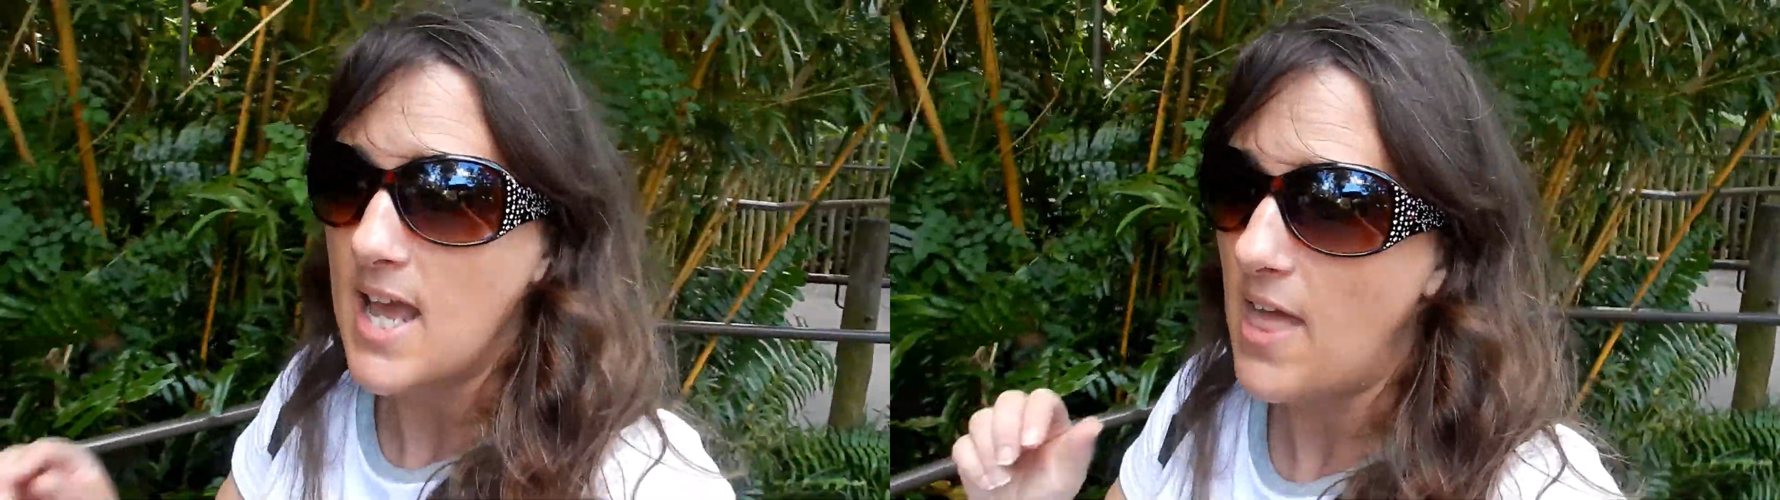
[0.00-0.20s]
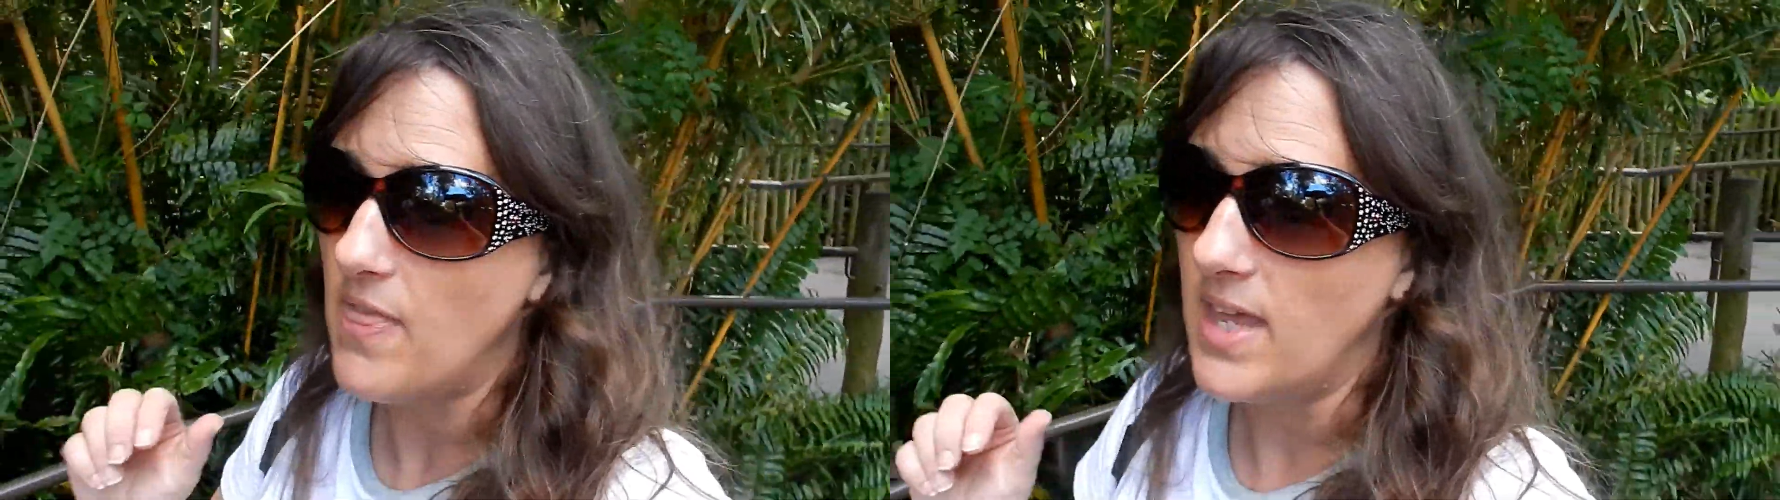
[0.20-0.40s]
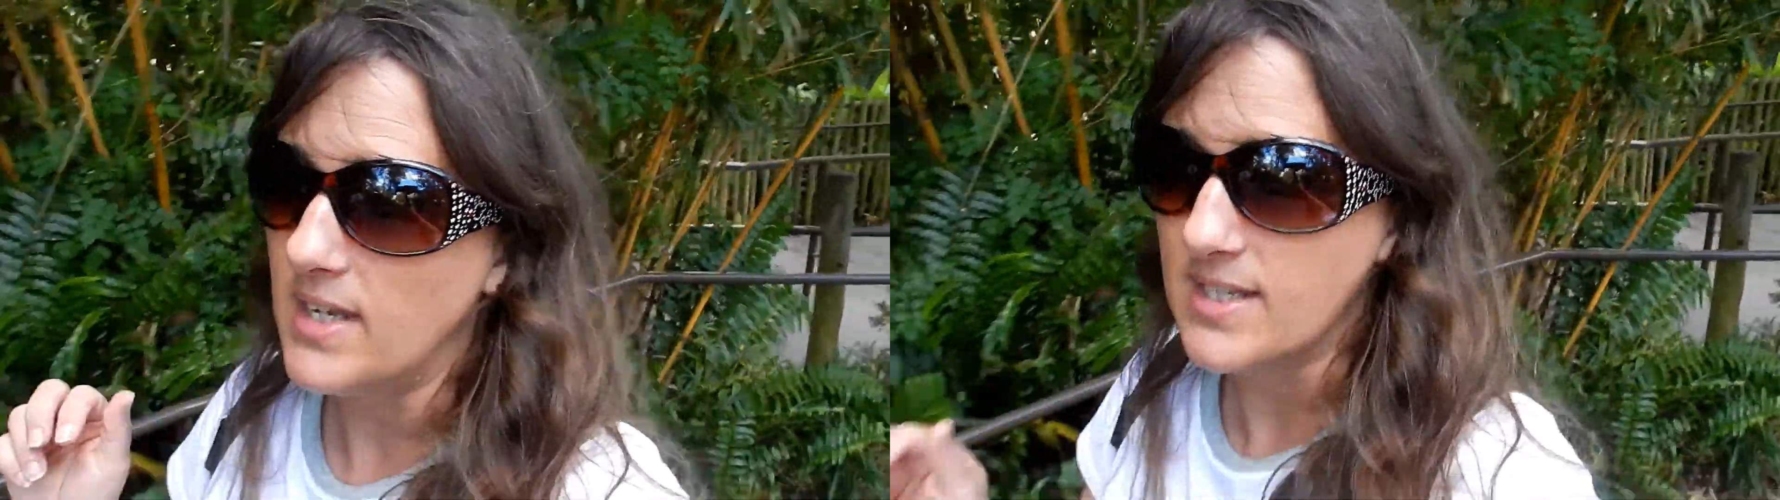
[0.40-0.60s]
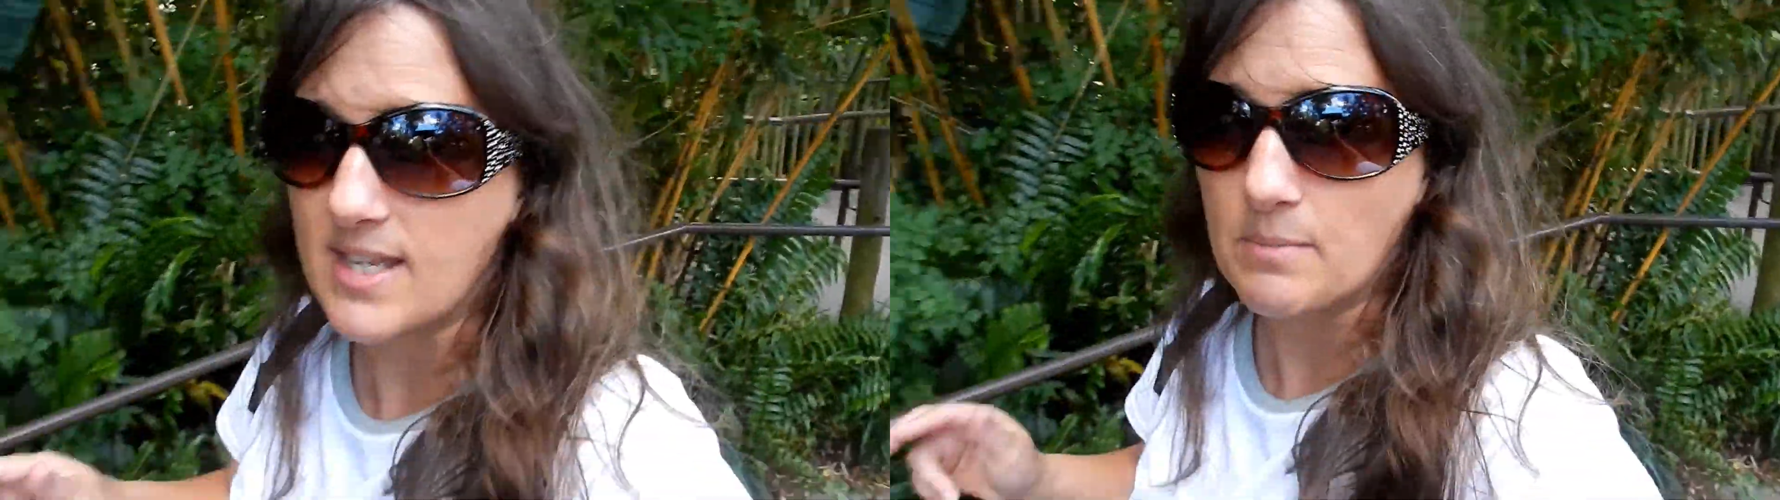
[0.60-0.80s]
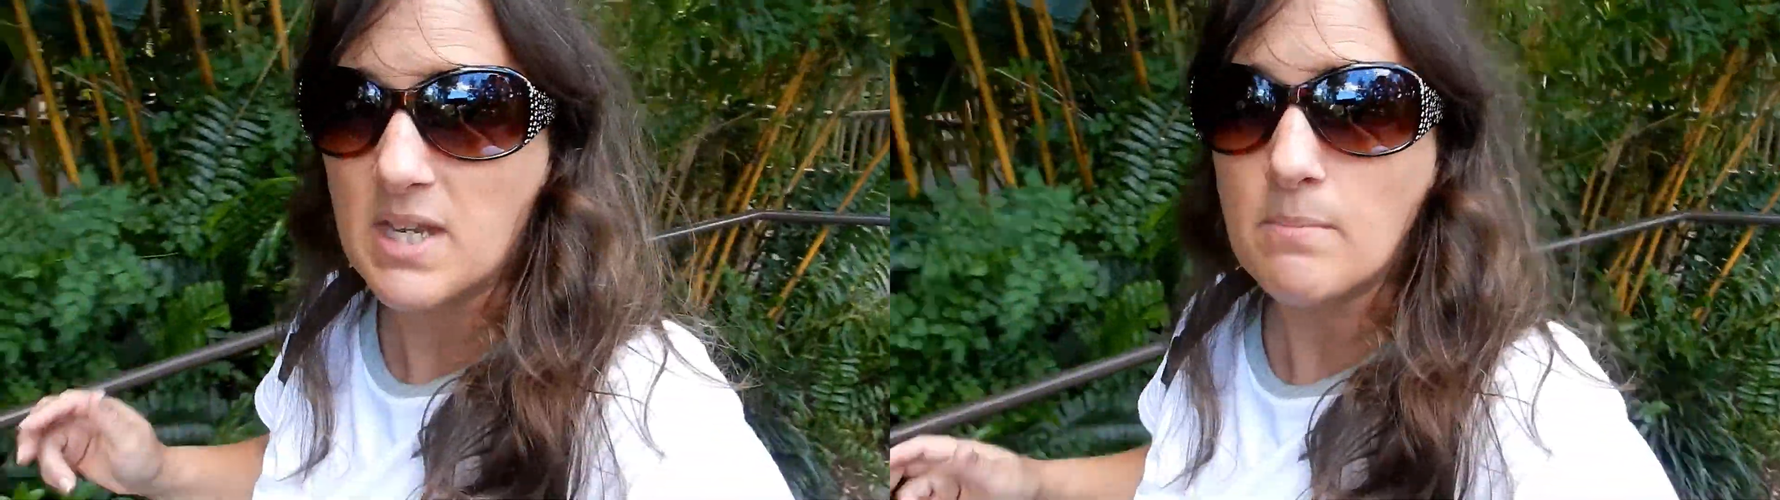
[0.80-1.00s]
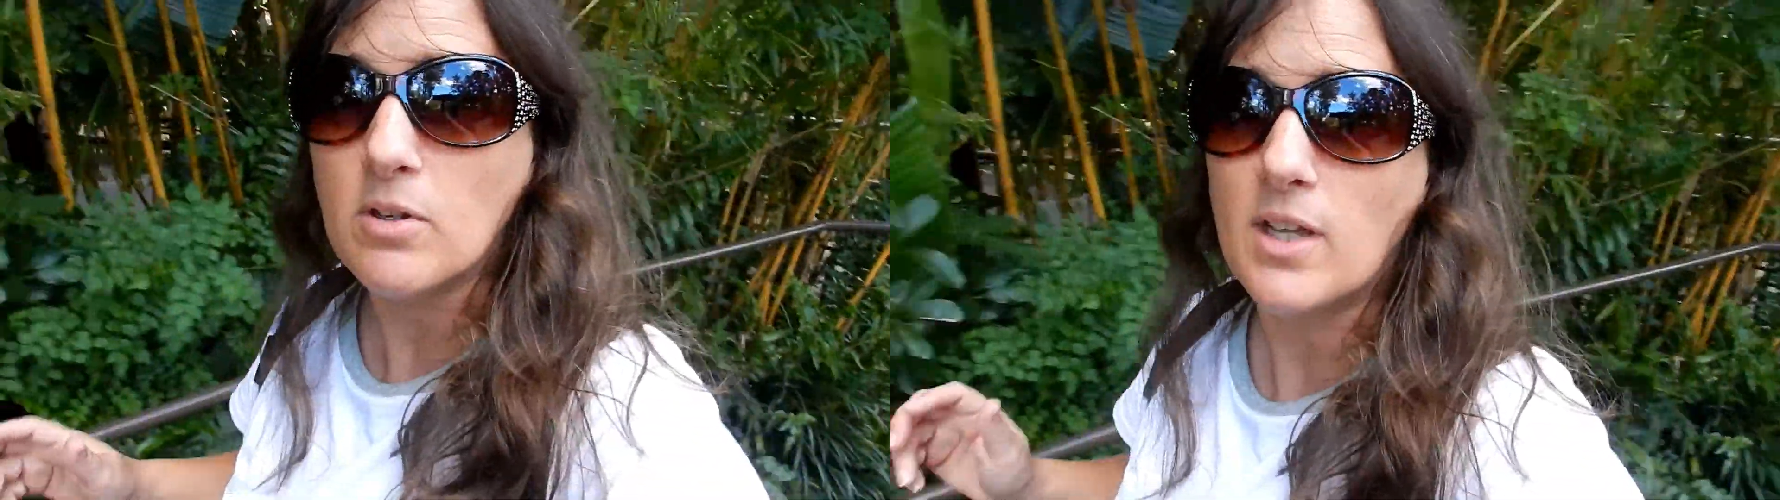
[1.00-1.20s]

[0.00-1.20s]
And then in September,